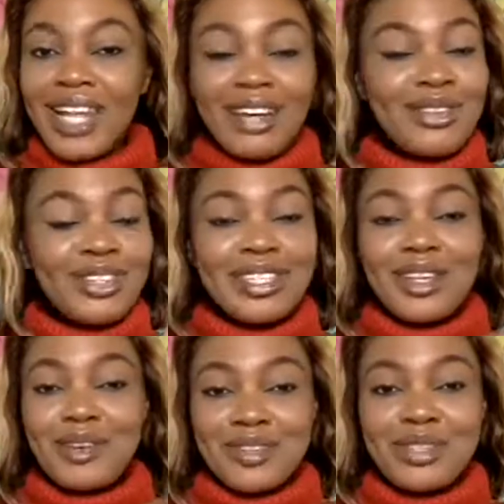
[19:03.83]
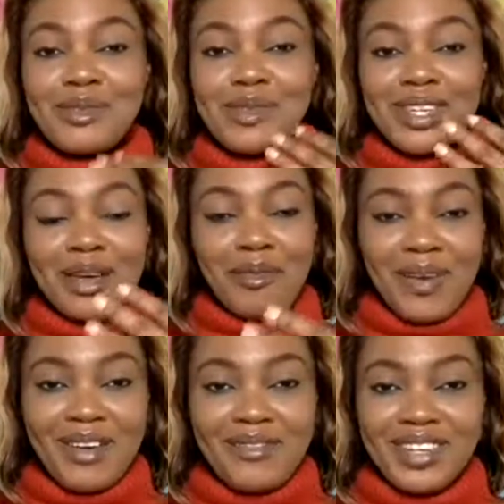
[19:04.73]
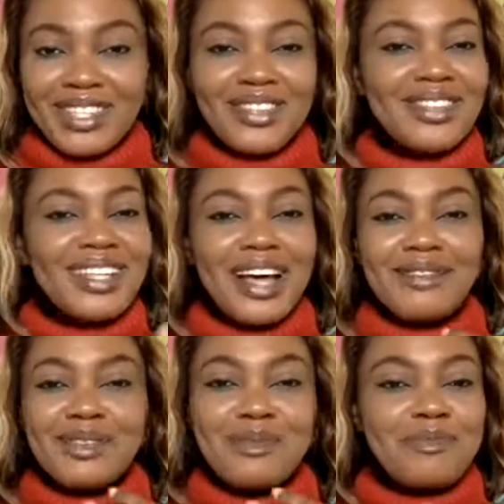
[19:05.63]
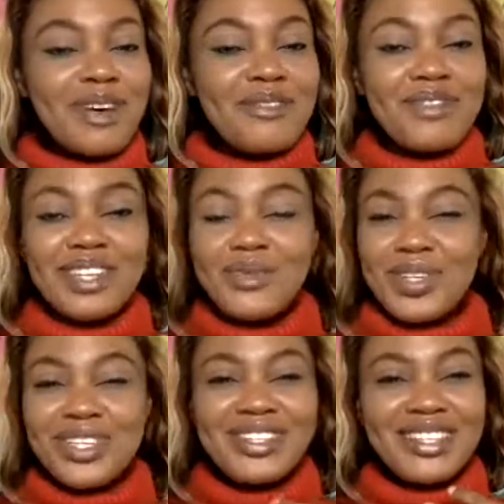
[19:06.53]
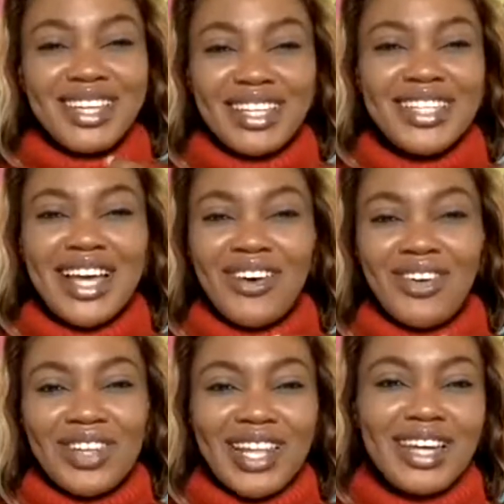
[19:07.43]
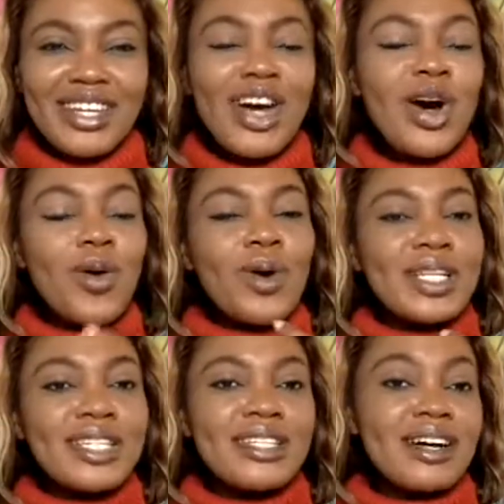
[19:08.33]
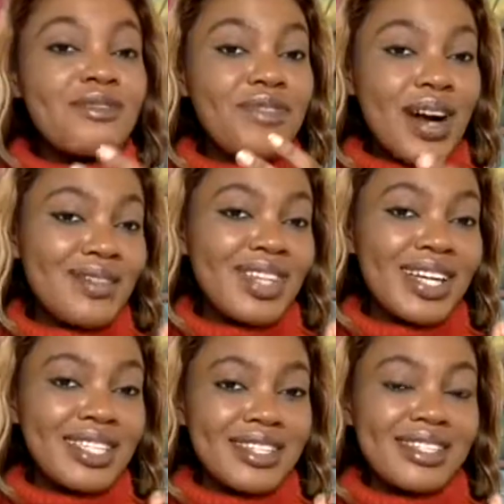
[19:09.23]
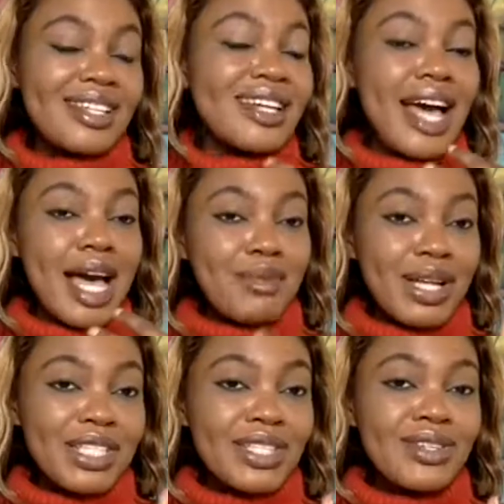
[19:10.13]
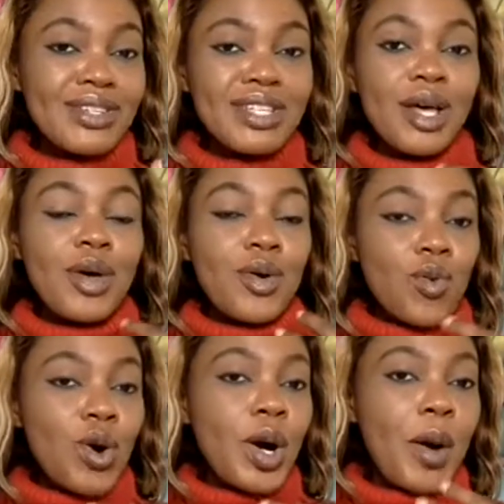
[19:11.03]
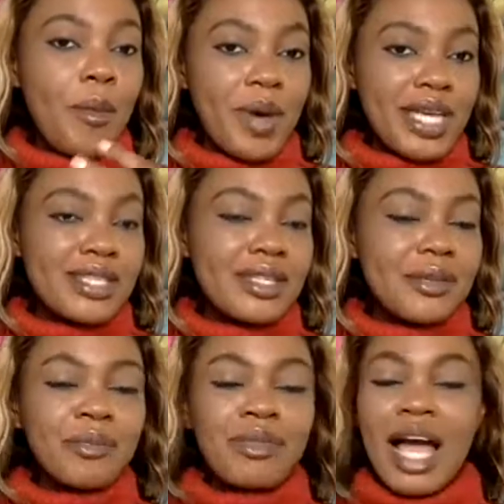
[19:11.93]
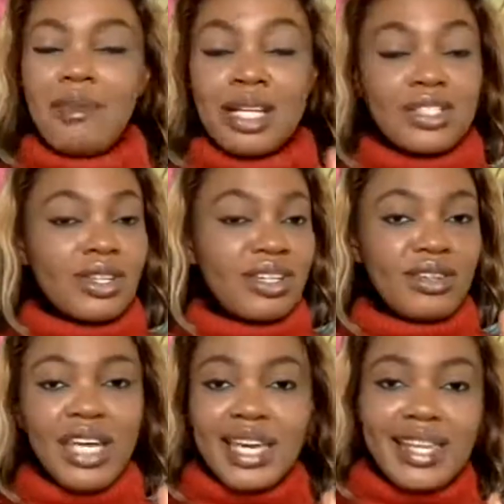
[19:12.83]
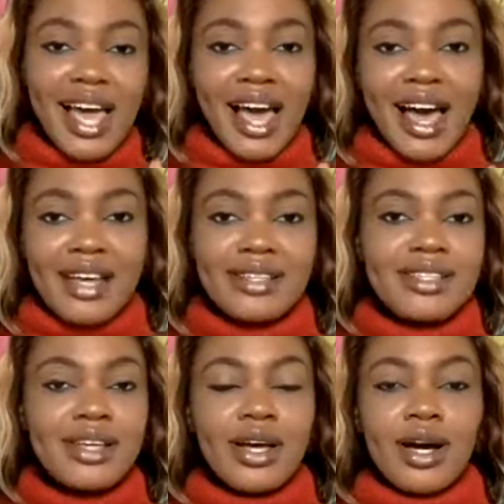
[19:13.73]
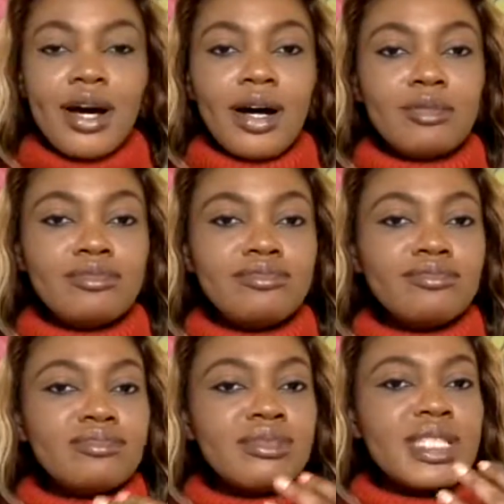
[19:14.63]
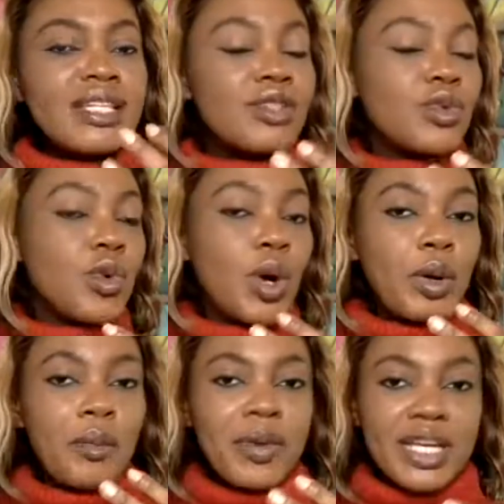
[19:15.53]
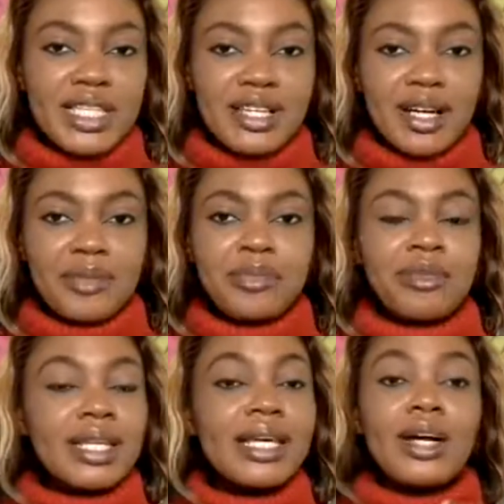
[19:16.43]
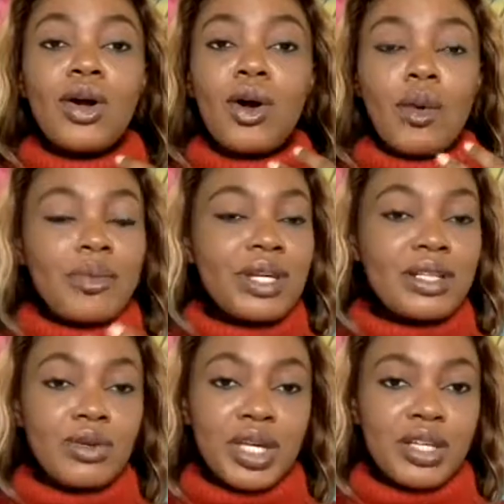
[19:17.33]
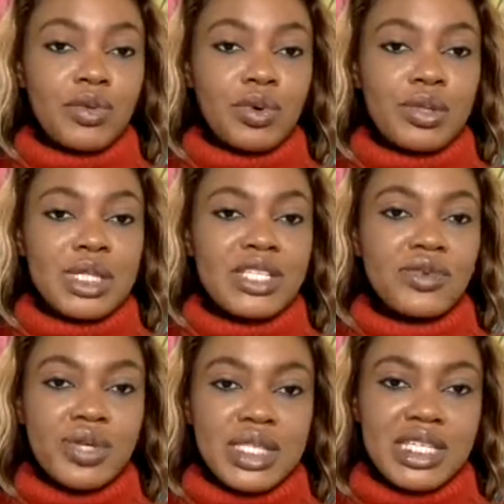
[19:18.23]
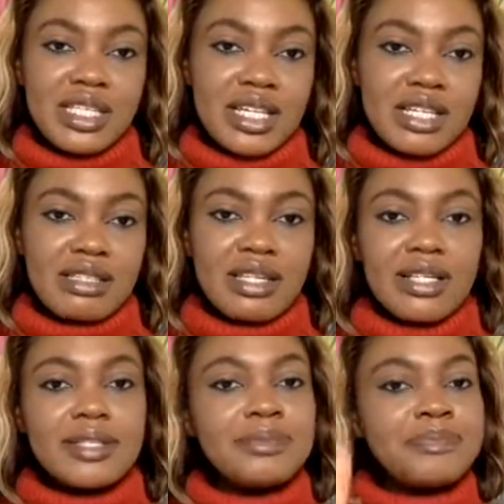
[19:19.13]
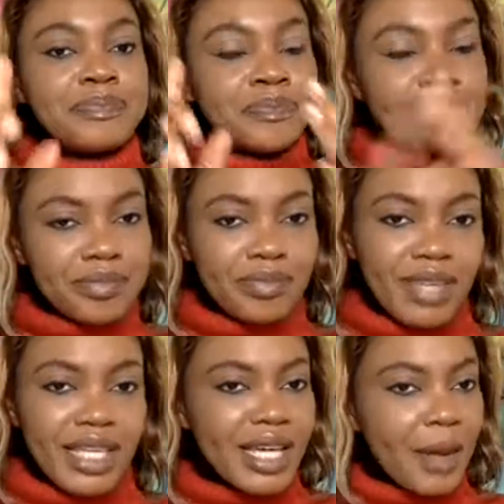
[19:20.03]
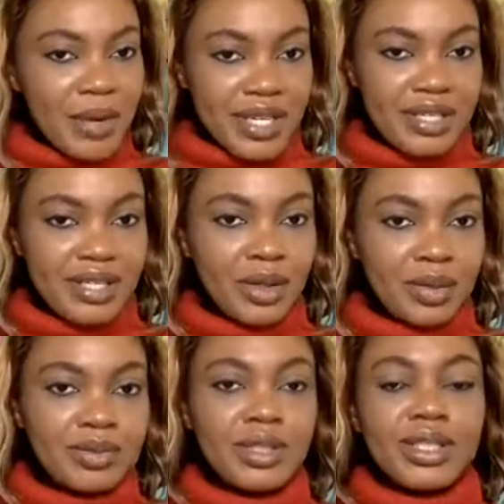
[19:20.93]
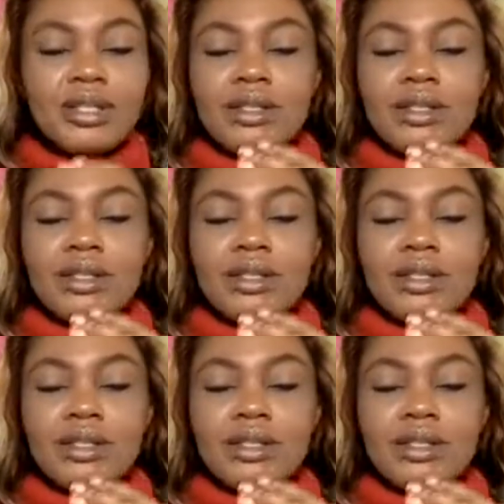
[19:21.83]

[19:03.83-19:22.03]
just love it to be perfect. It doesn't have to be perfect when you're selling online. One thing that I found that is that amateurs work best. Amateur looking as tend to work better than corporate looking ones. The reason is that they are personal.